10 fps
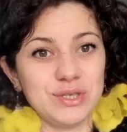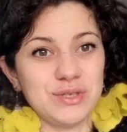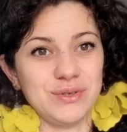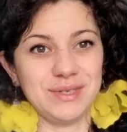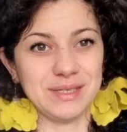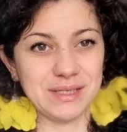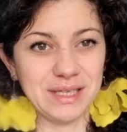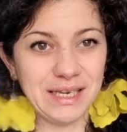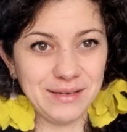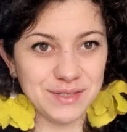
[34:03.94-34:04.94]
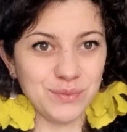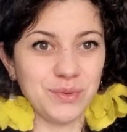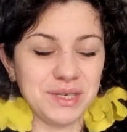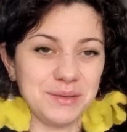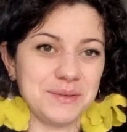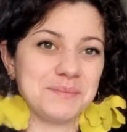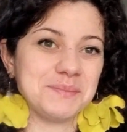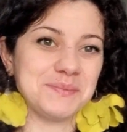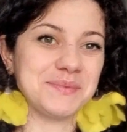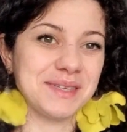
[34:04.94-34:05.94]
to the sleeves,
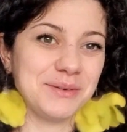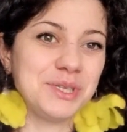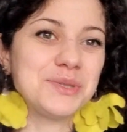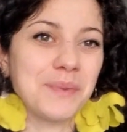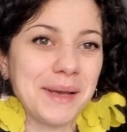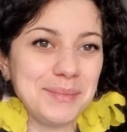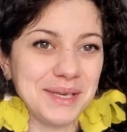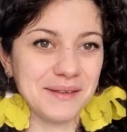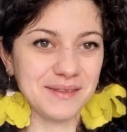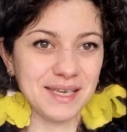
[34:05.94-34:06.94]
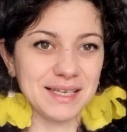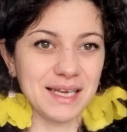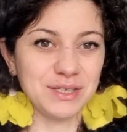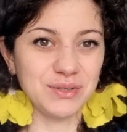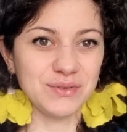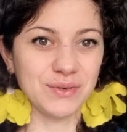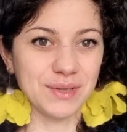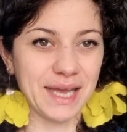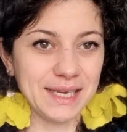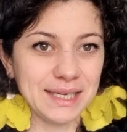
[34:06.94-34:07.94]
which might be a thing that you don't
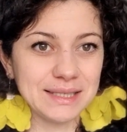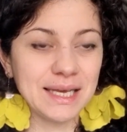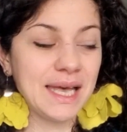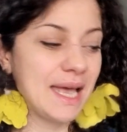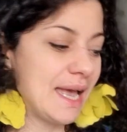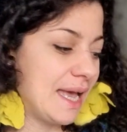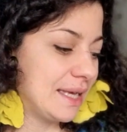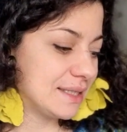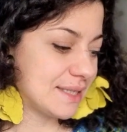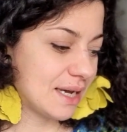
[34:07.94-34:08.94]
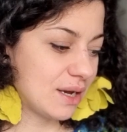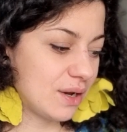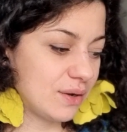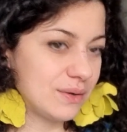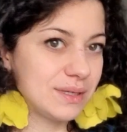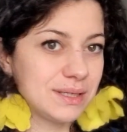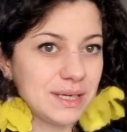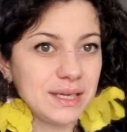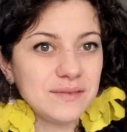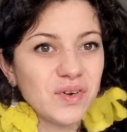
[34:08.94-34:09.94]
like it. So
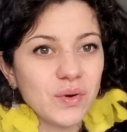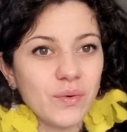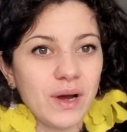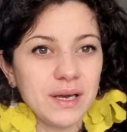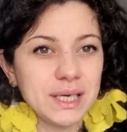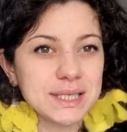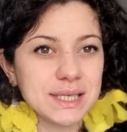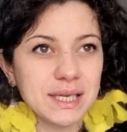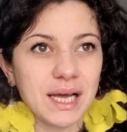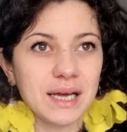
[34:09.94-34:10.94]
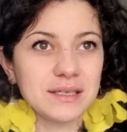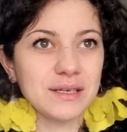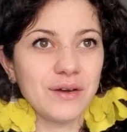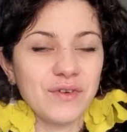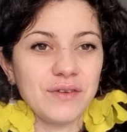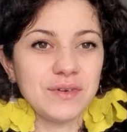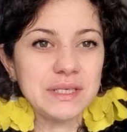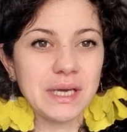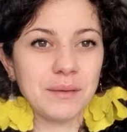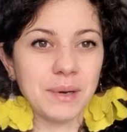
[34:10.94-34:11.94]
it requires a lot of, every
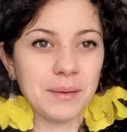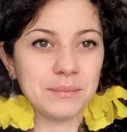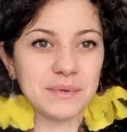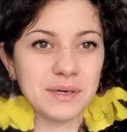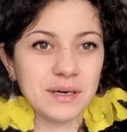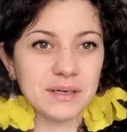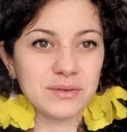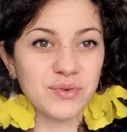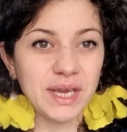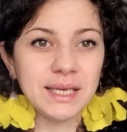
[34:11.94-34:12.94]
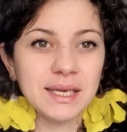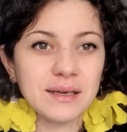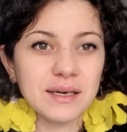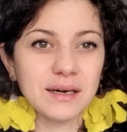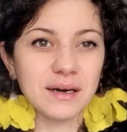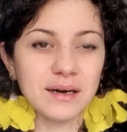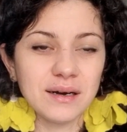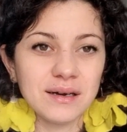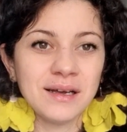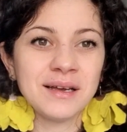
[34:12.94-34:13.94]
time I'm grading
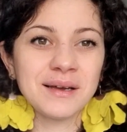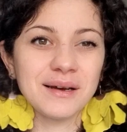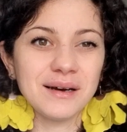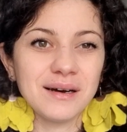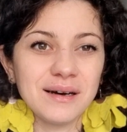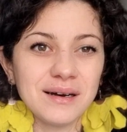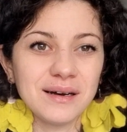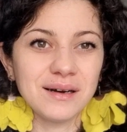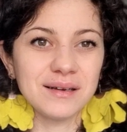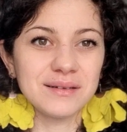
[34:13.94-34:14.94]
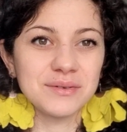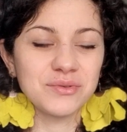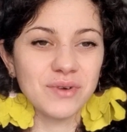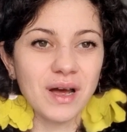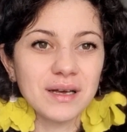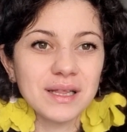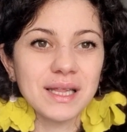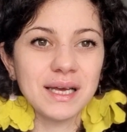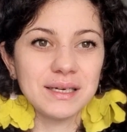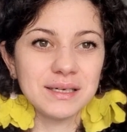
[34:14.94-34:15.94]
a
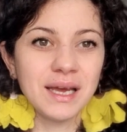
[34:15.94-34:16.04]
raglan